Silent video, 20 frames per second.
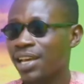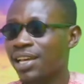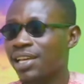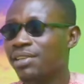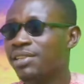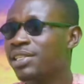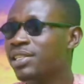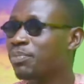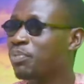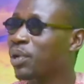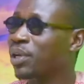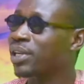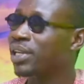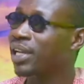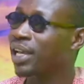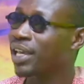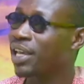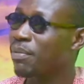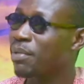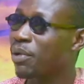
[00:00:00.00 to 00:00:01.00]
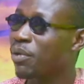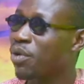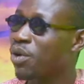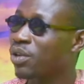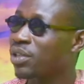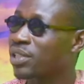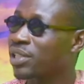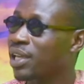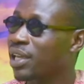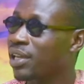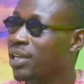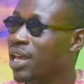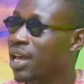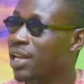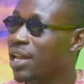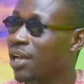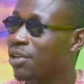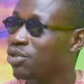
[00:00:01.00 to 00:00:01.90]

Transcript: And see, Polinica, you have course in that